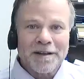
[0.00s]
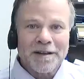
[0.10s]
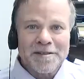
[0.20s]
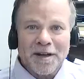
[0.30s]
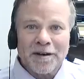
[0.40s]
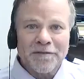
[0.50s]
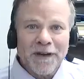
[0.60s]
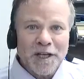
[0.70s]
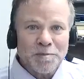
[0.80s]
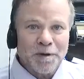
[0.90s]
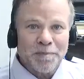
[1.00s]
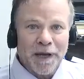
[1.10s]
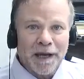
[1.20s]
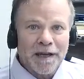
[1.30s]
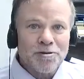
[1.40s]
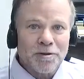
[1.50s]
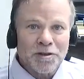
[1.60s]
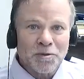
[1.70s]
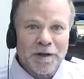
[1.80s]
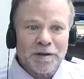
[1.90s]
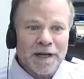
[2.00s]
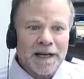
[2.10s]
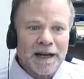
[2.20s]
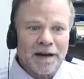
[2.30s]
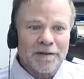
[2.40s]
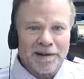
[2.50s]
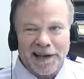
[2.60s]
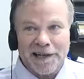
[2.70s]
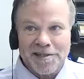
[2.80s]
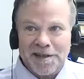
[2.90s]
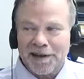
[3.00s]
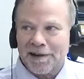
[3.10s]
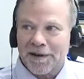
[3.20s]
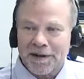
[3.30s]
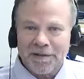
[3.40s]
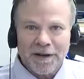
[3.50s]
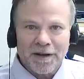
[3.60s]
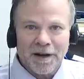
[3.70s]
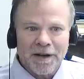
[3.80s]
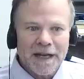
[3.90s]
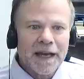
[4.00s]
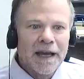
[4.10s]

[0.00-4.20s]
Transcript: a Facebook page or a Twitter account or an X account, whatever you call it.